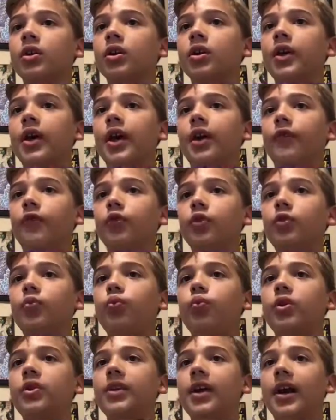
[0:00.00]
yeah, if we
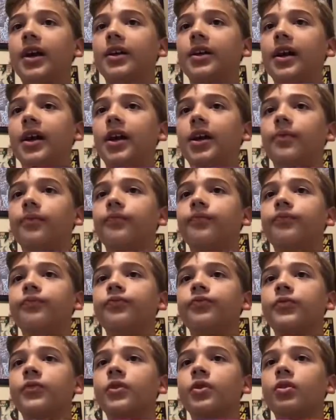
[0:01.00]
win that game,
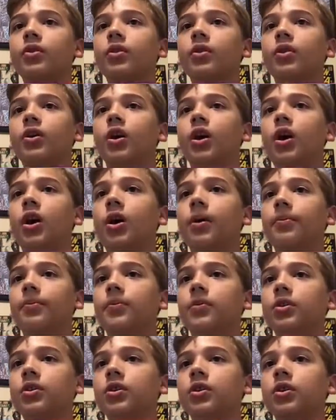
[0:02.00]

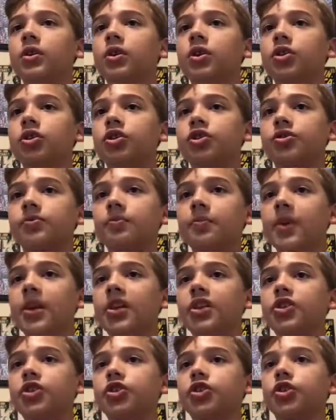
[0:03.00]
um, just
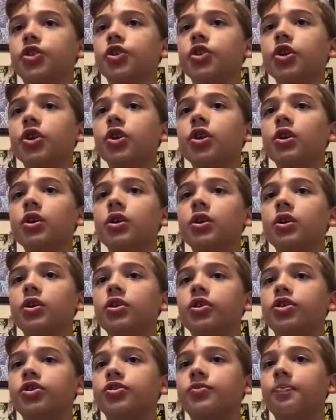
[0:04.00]
make sure,
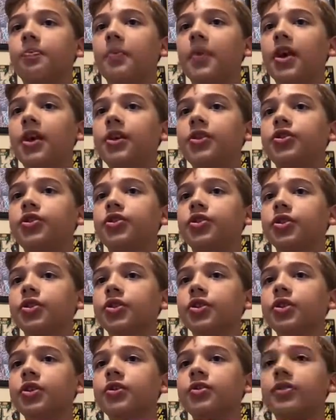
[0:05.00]
just make
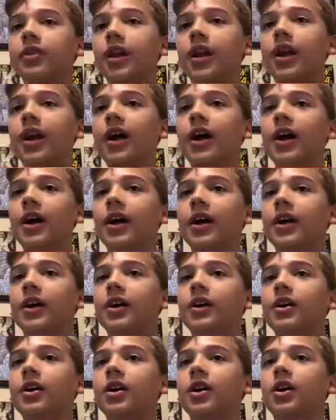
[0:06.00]
sure that
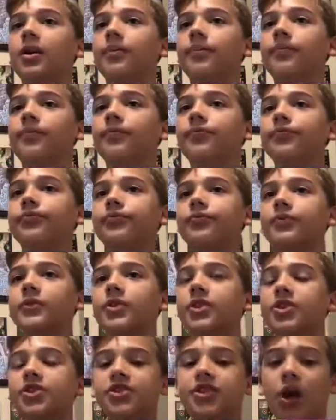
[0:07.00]
I um,
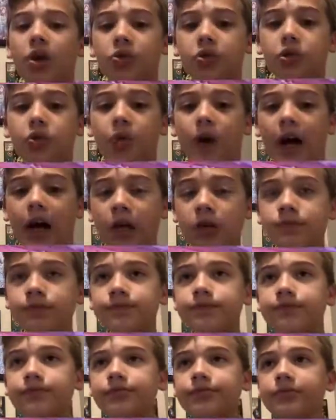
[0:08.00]
shout you out,
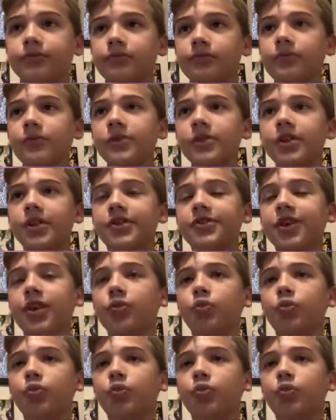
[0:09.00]
because I